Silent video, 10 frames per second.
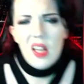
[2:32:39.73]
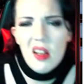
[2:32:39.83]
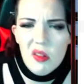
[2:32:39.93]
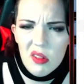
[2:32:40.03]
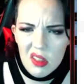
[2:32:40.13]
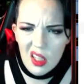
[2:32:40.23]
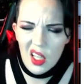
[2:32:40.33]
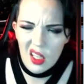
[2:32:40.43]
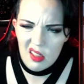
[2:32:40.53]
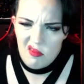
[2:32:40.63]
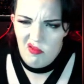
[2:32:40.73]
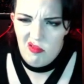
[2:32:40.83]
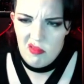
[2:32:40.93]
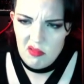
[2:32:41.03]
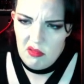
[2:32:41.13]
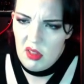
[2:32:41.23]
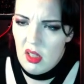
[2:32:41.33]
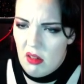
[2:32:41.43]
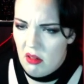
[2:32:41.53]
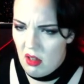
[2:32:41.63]
I don't want to, like, I
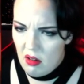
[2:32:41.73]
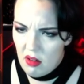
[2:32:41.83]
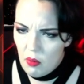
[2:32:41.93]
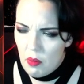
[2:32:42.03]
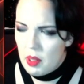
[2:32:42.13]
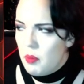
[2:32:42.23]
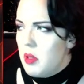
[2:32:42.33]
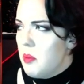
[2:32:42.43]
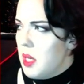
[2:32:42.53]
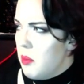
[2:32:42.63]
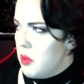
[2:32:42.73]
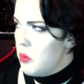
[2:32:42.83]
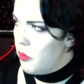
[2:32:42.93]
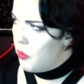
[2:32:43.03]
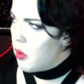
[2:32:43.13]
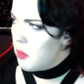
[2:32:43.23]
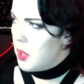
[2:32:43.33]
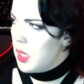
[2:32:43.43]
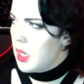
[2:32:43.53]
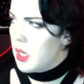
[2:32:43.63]
don't know, I want people to be able to afford
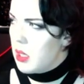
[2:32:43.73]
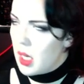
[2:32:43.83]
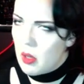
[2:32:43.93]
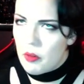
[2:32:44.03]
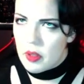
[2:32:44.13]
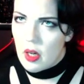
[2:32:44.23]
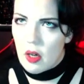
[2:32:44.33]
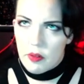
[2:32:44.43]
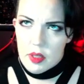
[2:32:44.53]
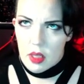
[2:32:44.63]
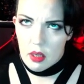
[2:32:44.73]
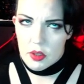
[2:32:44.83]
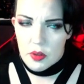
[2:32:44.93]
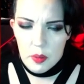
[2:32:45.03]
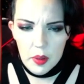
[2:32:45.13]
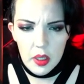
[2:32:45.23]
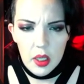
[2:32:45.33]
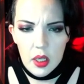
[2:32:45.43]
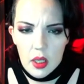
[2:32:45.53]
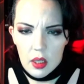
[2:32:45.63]
me. Like, I know photography is a luxury, but
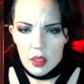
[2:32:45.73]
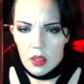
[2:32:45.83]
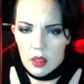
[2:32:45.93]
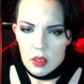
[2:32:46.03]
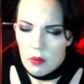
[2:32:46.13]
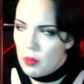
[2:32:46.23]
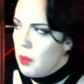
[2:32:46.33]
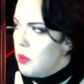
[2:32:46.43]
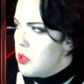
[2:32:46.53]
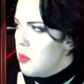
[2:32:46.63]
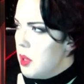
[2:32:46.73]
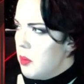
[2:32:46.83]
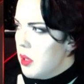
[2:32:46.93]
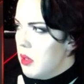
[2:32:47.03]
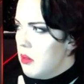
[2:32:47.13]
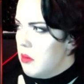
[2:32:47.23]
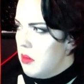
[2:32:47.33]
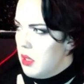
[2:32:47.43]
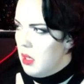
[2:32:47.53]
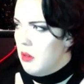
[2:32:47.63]
people should be able to,
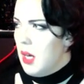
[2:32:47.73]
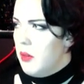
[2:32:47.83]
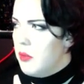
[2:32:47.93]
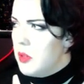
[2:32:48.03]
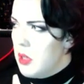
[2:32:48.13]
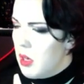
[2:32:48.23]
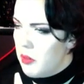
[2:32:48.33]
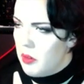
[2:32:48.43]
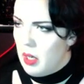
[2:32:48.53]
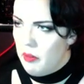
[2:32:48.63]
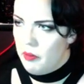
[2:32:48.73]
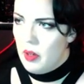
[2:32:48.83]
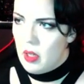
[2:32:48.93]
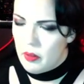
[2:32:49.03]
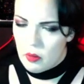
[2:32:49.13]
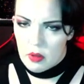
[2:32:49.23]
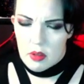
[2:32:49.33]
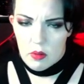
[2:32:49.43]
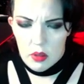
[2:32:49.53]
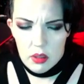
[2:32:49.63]
you know, have a photographer and have fun every once
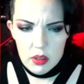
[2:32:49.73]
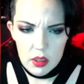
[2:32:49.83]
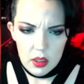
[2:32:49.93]
in a while.